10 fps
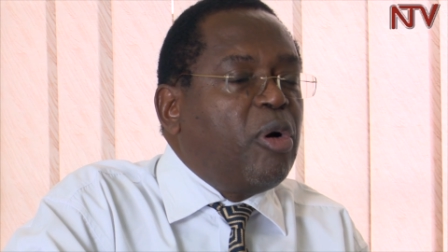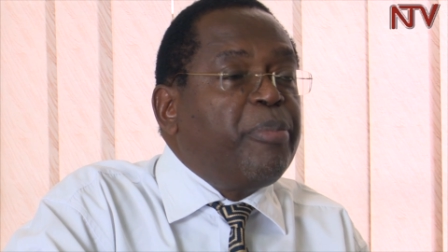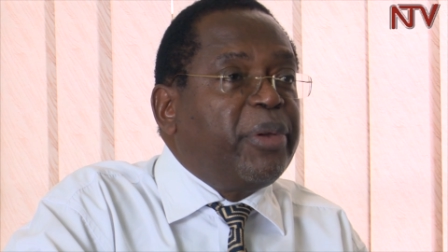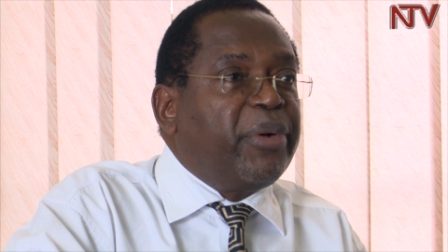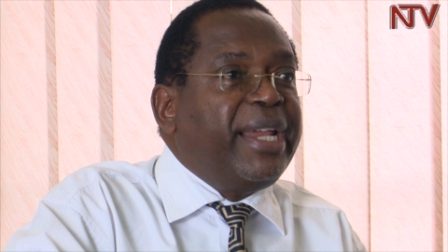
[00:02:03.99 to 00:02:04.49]

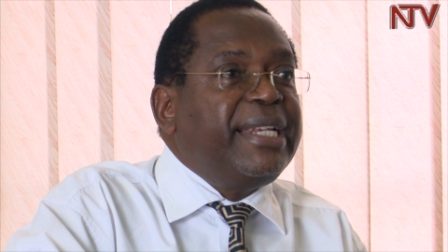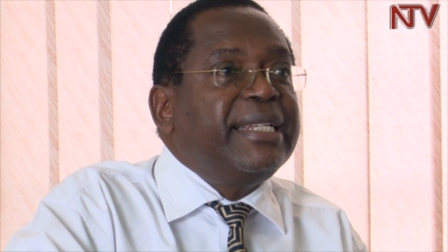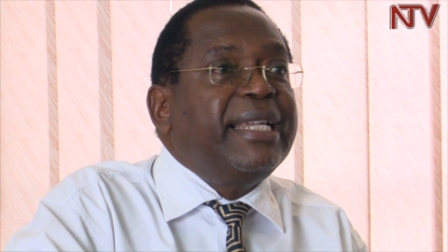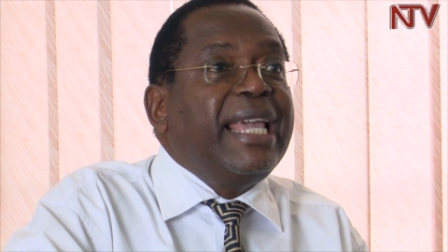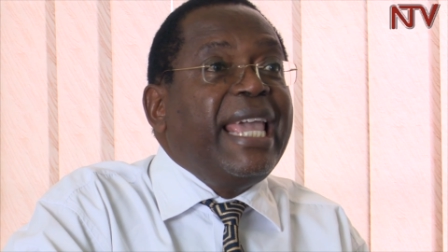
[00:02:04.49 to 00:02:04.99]
copyright
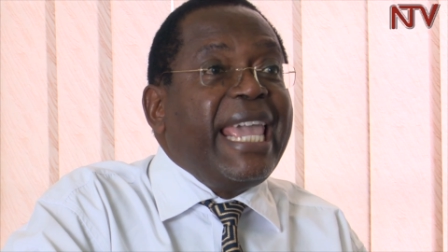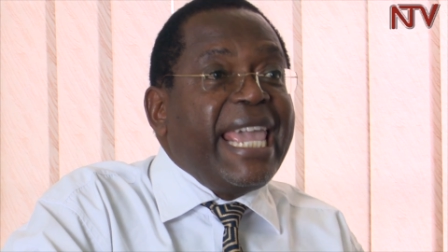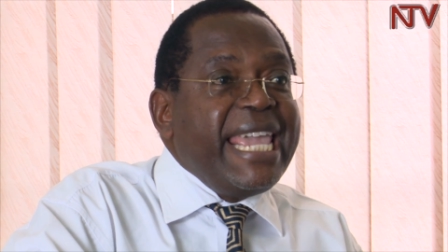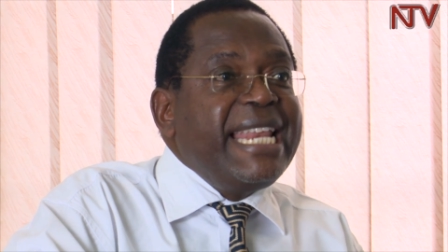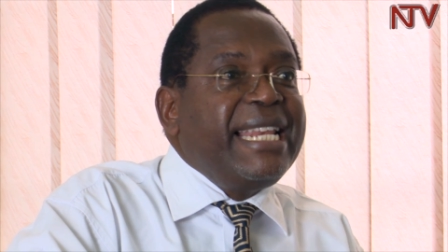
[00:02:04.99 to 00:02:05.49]

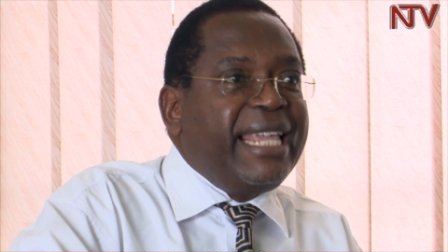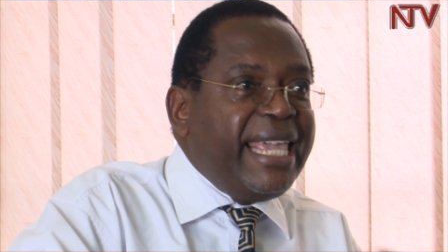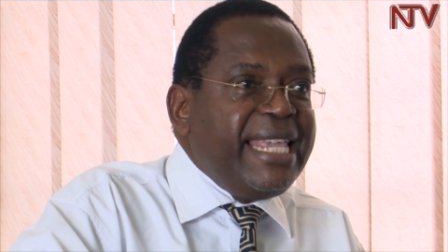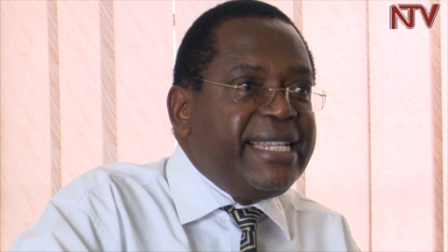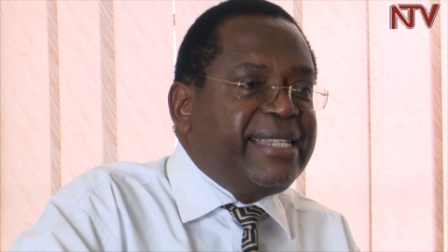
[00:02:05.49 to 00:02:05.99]
in
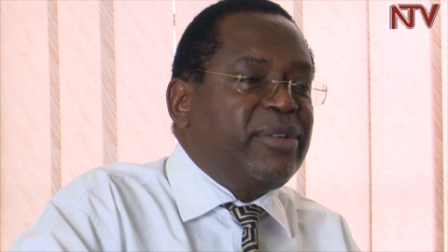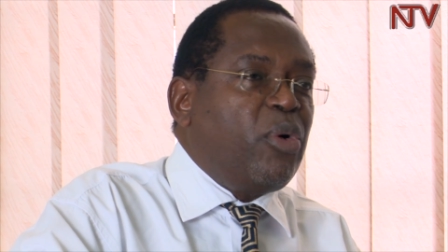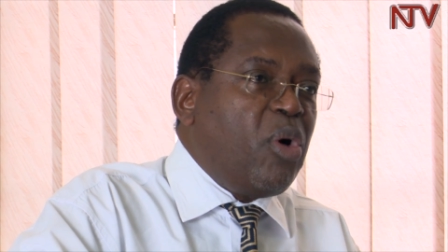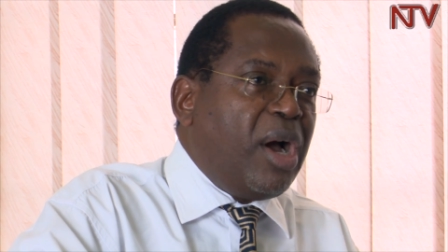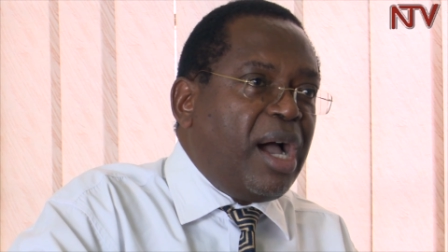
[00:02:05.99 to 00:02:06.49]
his
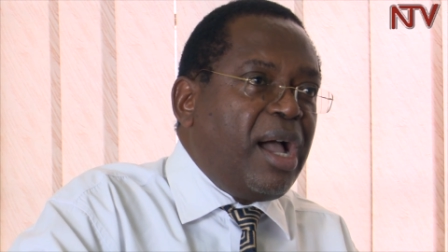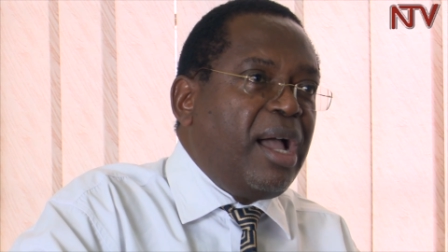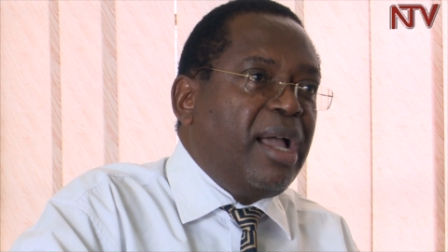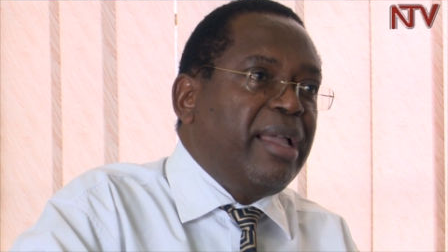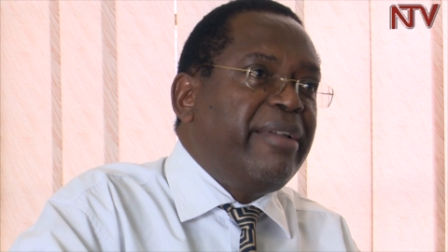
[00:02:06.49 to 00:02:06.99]
or her
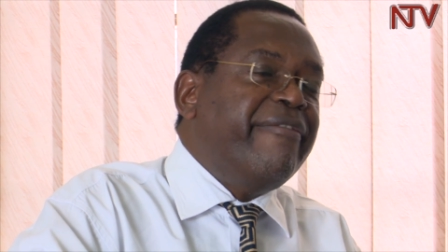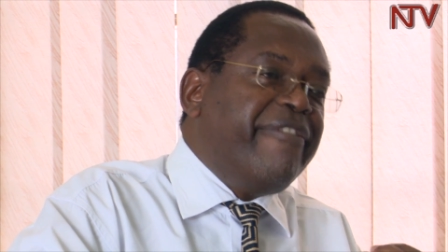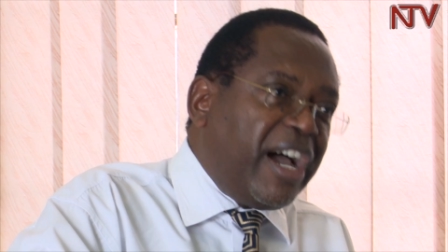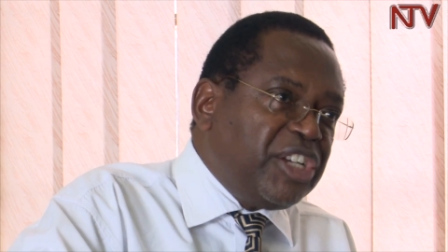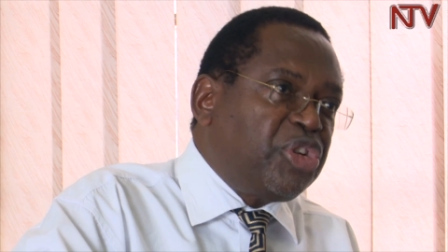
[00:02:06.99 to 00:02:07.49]

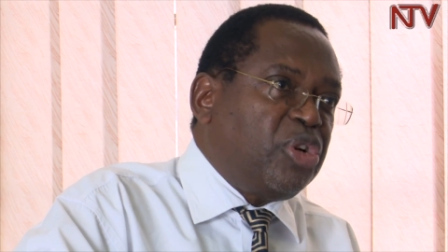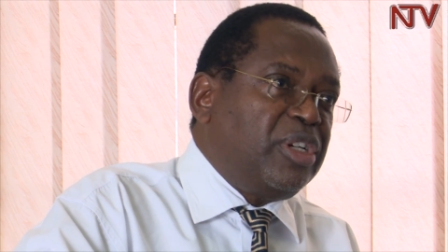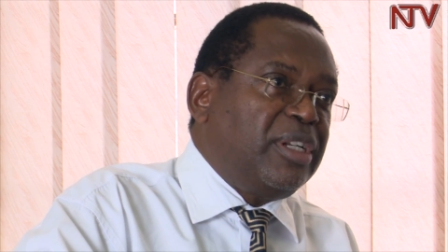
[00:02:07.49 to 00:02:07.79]
version.